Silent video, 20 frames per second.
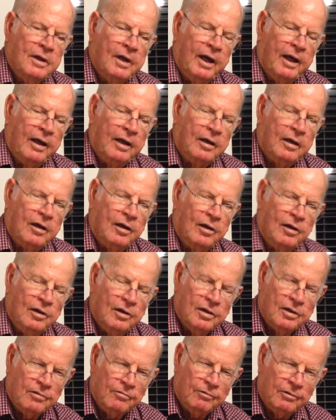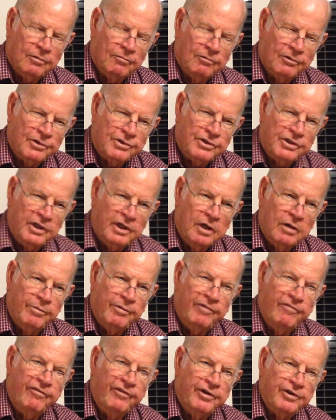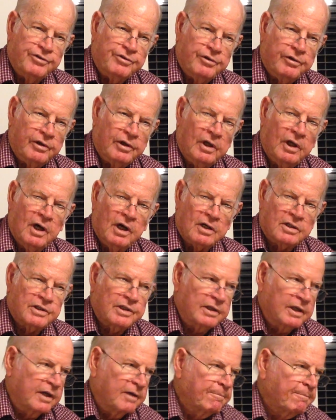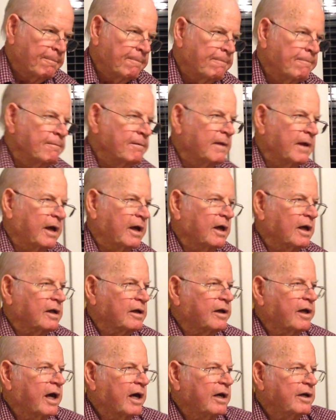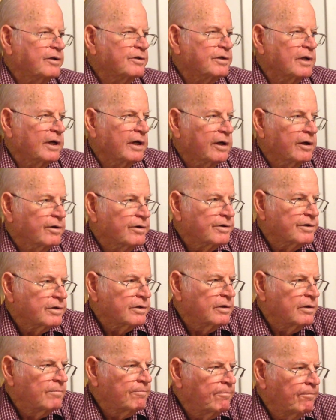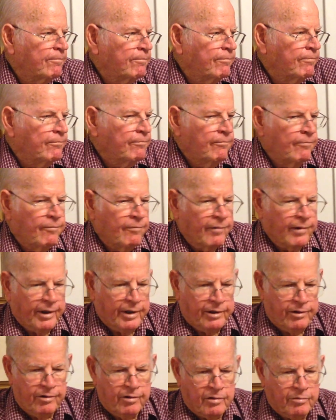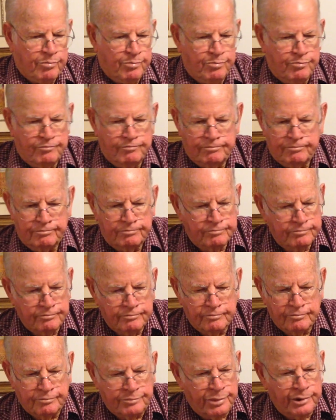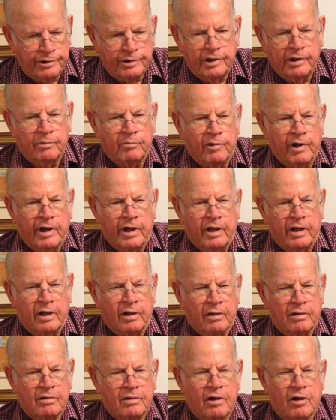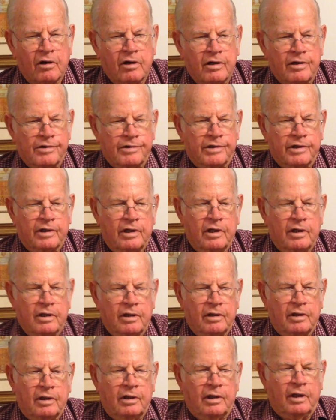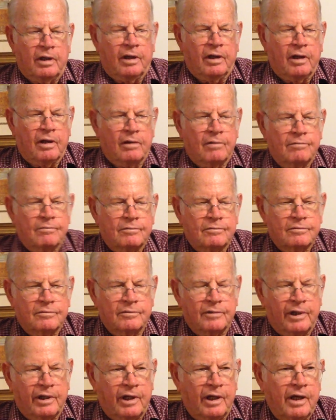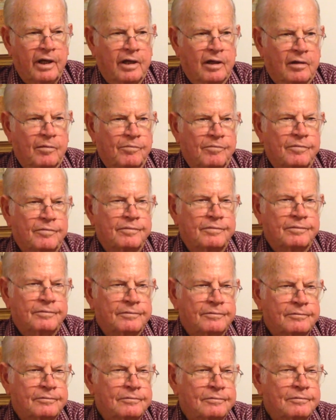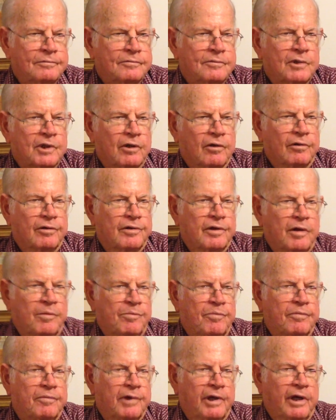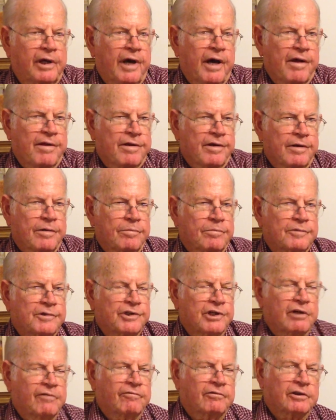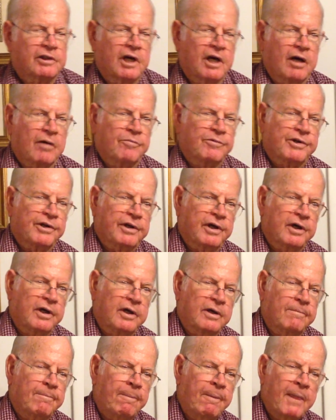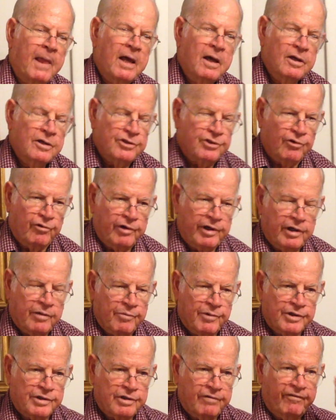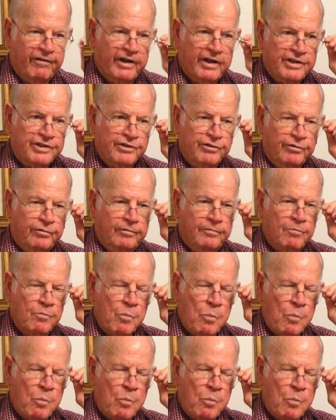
And the other one was C.W. Fisher in Lassitter. He had cage layers, and you could put them right in the cartons. They didn't need any help. Because he gathered them several times a day. So did Mr. Vasut.